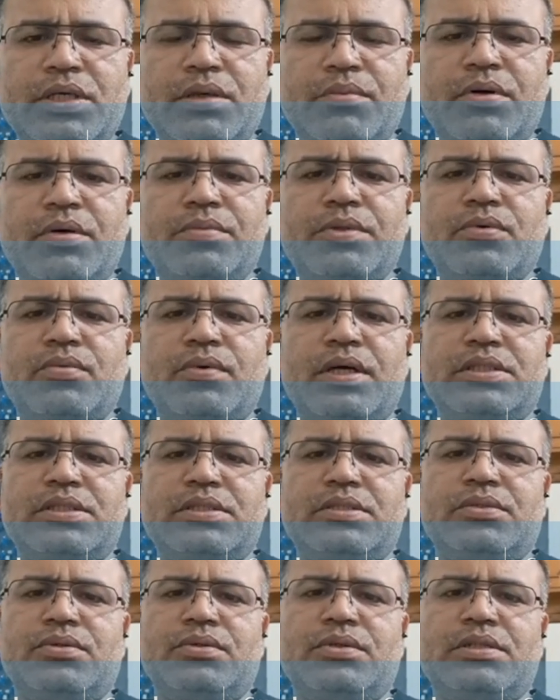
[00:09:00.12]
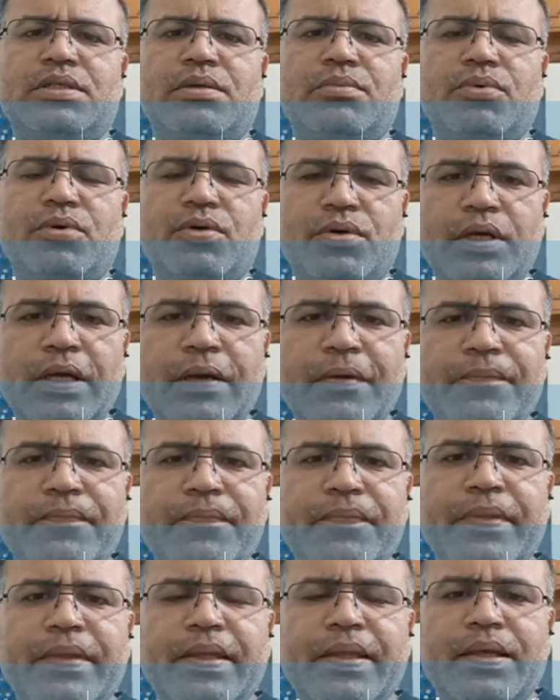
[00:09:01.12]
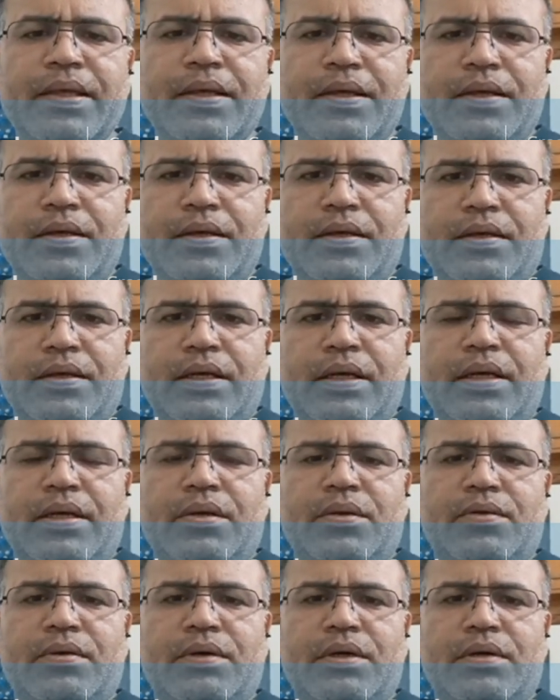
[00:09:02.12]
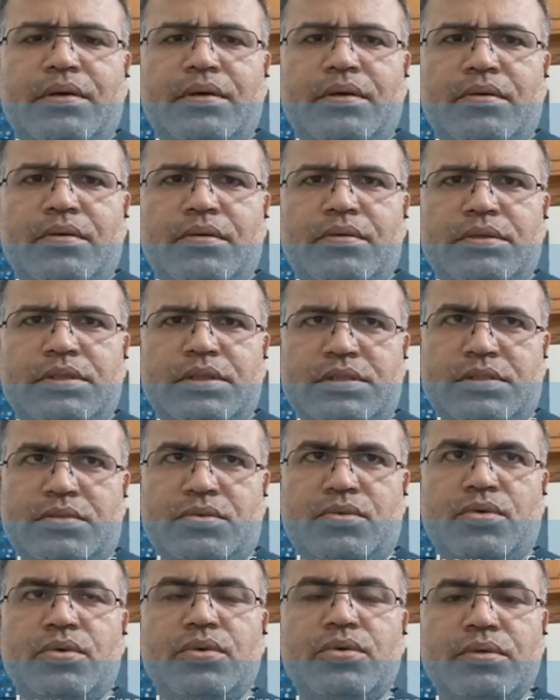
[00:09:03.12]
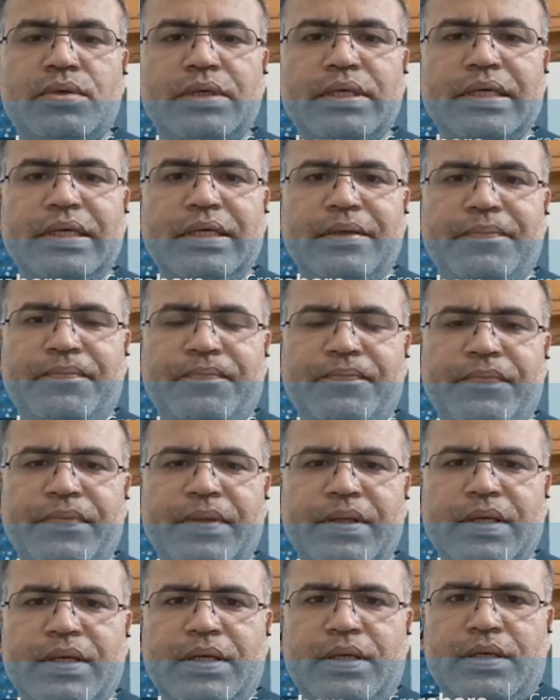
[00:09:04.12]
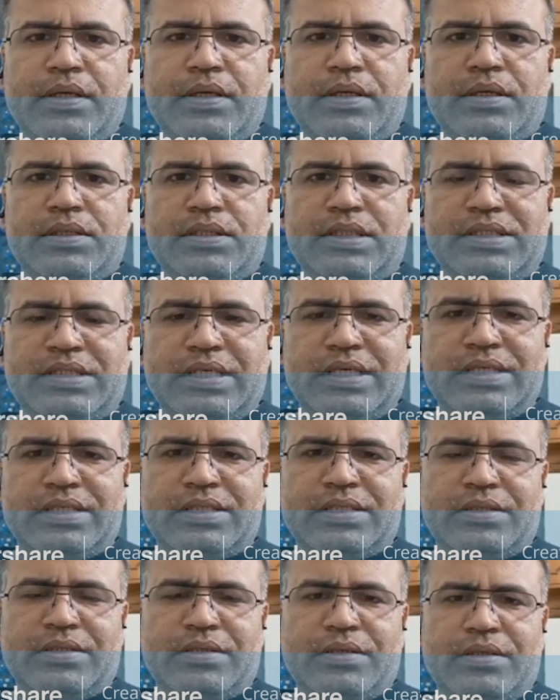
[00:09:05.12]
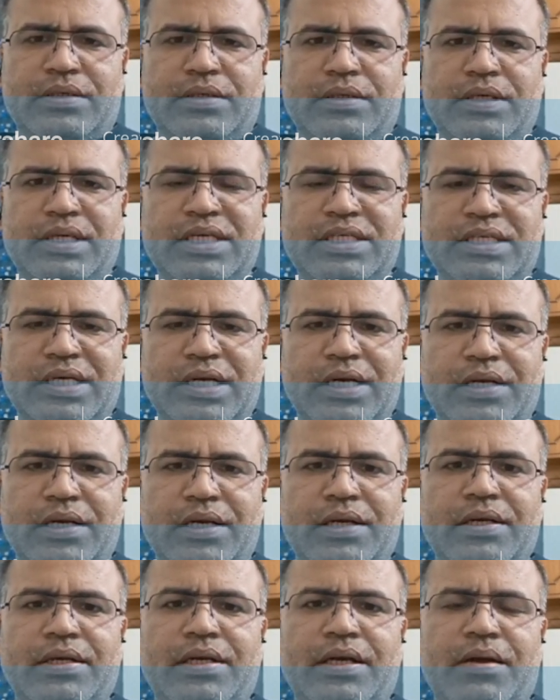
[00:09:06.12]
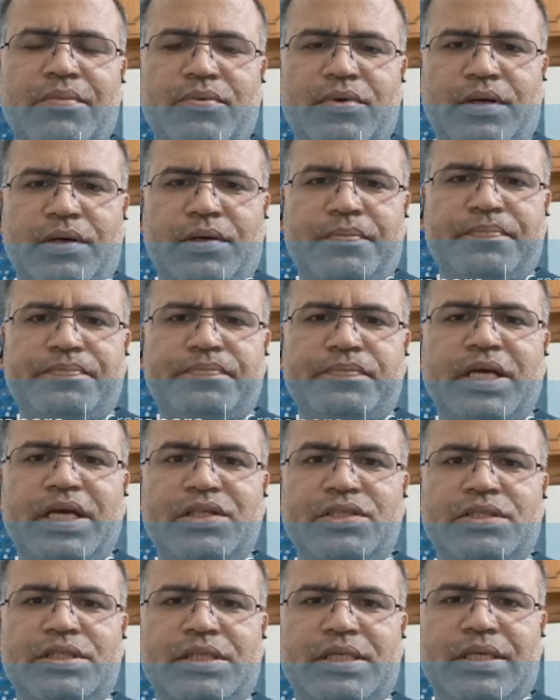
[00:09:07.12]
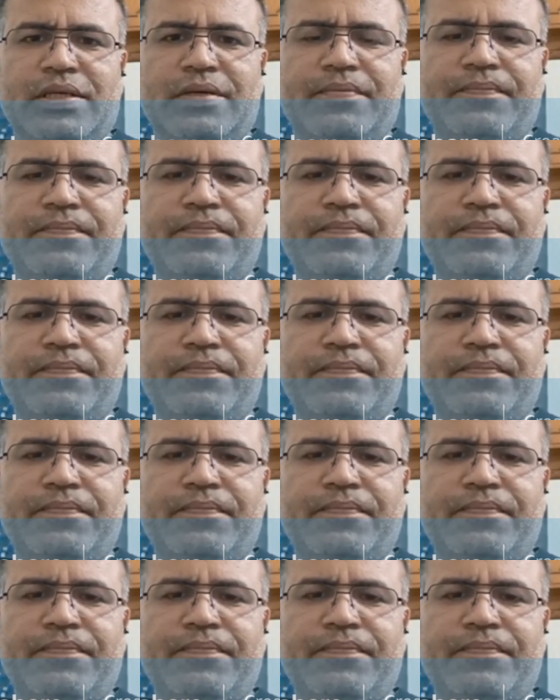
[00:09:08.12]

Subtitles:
some of the quasi-judicial body, and you can just go through it, such as National Green Tribunal, NGT,